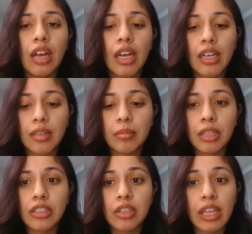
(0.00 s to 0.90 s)

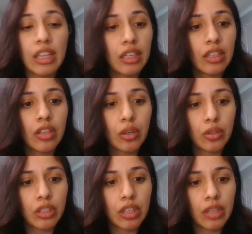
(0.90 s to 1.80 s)
So I think
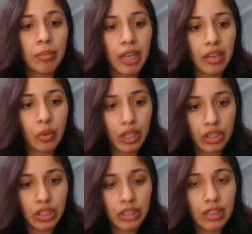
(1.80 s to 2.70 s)
those are the main
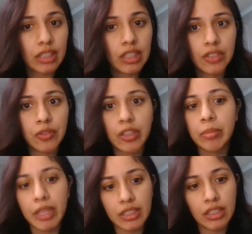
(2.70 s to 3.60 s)
questions, at least for the
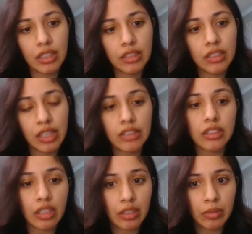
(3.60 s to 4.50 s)
basics, to get
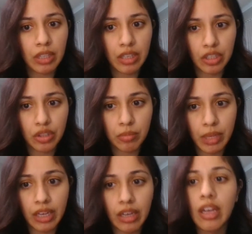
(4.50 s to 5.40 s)
started with an
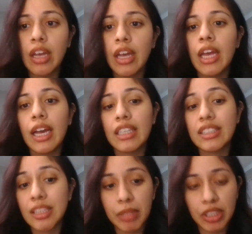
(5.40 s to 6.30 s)
H1B.
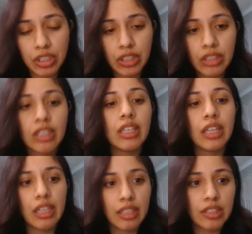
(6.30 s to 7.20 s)
As I mentioned, it
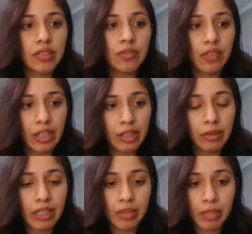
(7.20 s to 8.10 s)
is very
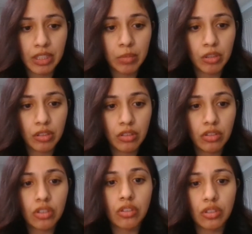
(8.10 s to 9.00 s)
recommendable
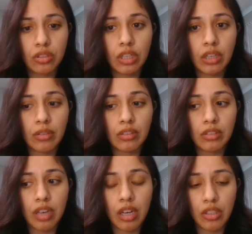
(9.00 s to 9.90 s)
to
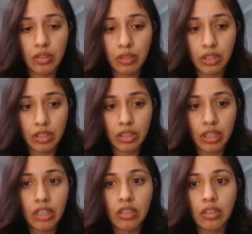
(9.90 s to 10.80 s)
talk to an
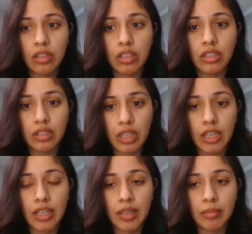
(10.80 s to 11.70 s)
attorney or
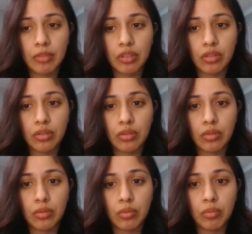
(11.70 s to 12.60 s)

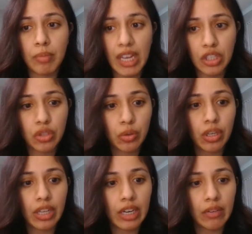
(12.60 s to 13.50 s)
to make
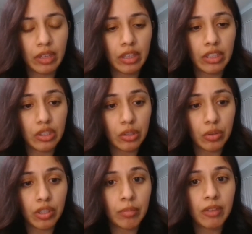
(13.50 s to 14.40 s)
sure that everything is in
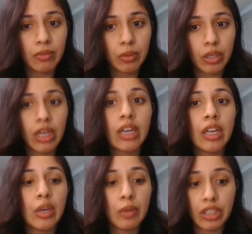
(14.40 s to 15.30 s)
order before
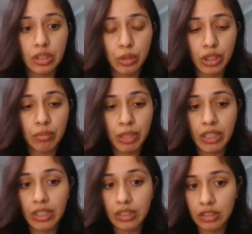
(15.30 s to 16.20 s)
registration
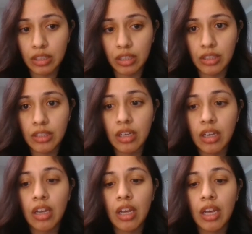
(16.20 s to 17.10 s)
period starts.
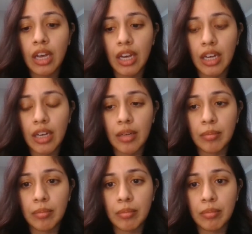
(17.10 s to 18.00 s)

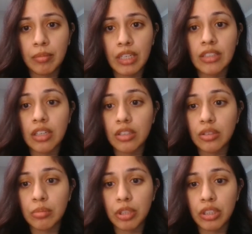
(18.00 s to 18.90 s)
It's also
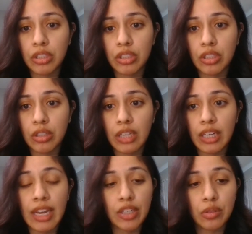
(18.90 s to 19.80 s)
important to know
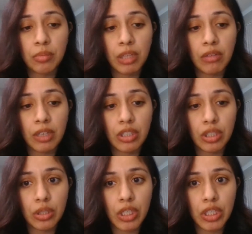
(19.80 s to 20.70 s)
that H1B
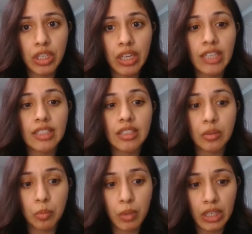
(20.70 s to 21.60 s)
registration is
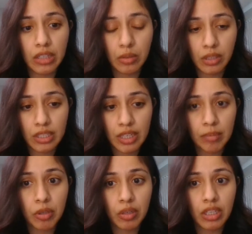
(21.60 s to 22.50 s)
the one and only
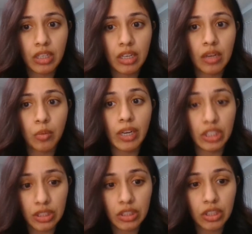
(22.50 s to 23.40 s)
time you can
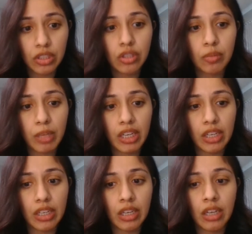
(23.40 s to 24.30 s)
register to
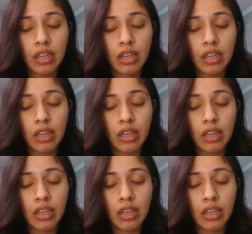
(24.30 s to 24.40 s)
be